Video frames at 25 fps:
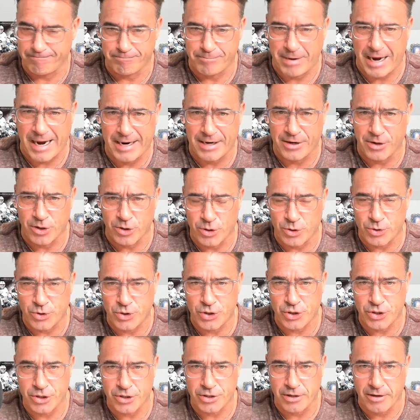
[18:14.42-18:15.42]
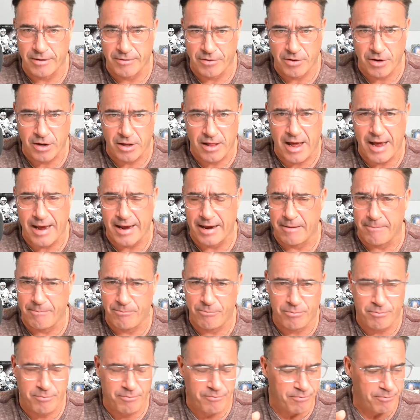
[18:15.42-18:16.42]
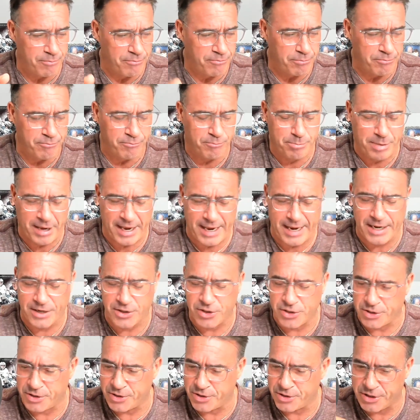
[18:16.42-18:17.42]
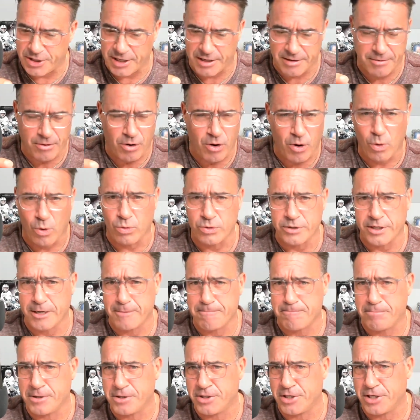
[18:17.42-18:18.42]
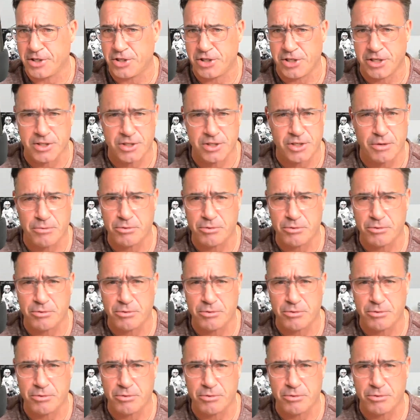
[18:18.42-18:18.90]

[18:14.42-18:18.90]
binders, client pages and holding positions.